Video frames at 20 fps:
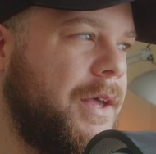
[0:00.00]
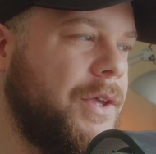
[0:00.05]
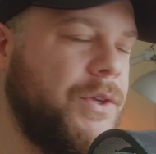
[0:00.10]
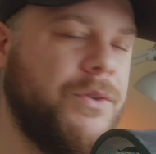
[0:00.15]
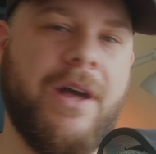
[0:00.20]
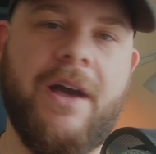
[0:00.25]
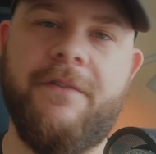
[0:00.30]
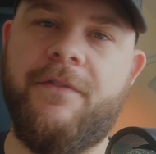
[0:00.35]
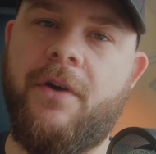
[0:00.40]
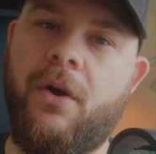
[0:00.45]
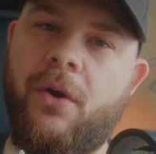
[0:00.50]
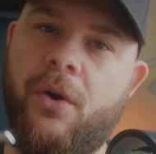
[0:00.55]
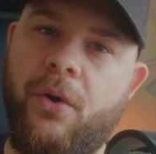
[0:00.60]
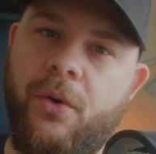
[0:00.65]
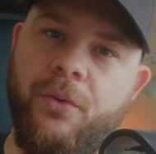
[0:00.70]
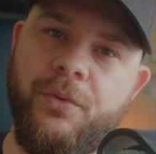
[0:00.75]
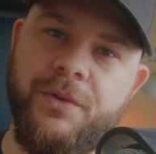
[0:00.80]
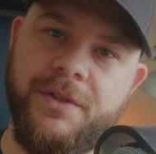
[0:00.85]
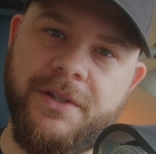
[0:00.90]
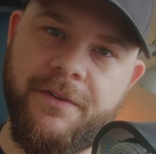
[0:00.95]
you'll have a
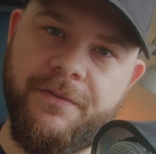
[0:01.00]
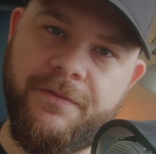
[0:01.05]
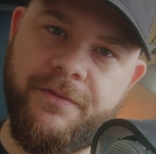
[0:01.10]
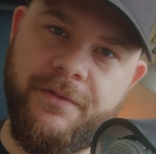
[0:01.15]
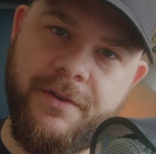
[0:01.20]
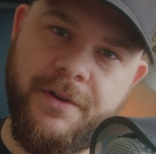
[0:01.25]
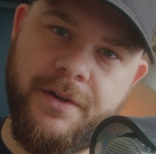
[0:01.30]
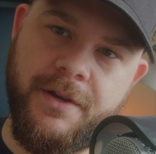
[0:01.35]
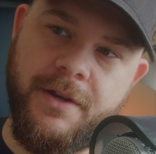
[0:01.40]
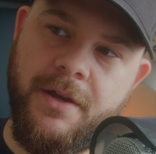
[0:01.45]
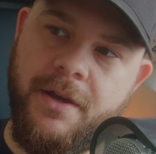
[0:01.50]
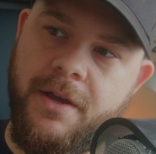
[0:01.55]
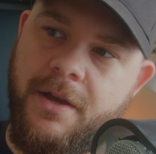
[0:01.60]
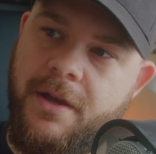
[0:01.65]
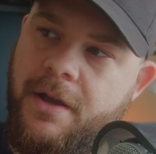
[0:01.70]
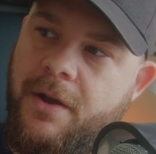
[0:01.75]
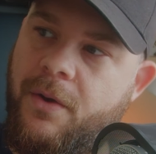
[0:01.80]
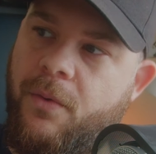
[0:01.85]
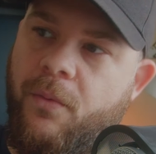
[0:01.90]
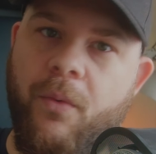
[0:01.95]
whole different
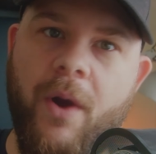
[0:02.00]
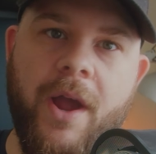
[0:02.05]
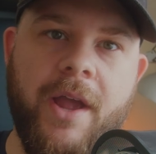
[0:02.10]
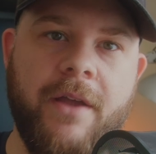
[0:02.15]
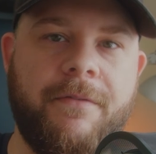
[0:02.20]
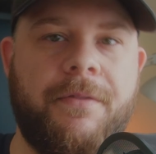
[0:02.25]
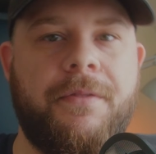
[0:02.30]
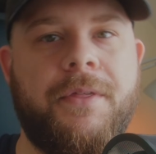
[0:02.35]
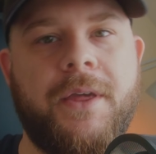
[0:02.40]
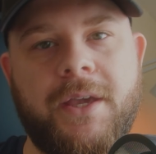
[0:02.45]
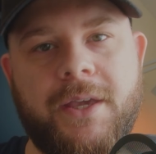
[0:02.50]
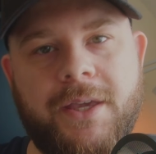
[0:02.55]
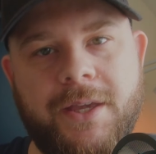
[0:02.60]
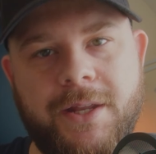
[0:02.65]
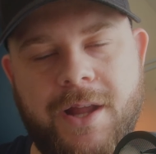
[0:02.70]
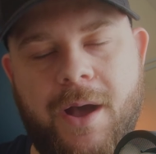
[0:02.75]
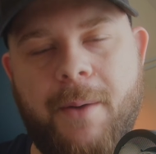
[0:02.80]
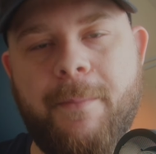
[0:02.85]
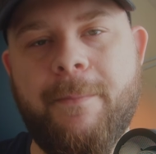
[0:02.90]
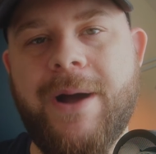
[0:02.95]
way of
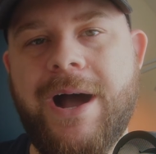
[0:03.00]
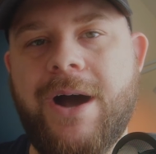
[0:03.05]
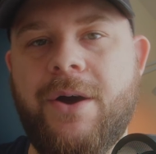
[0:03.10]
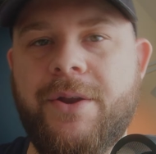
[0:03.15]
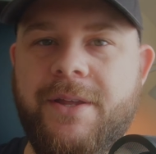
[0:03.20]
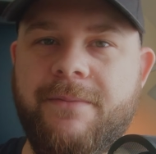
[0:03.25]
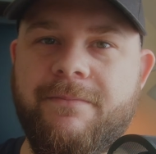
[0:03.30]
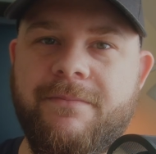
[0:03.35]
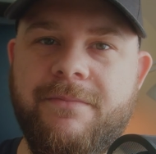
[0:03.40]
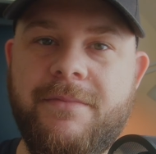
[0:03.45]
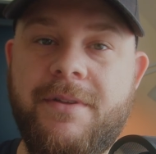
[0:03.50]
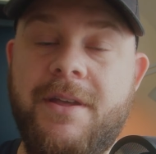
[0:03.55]
thinking about it.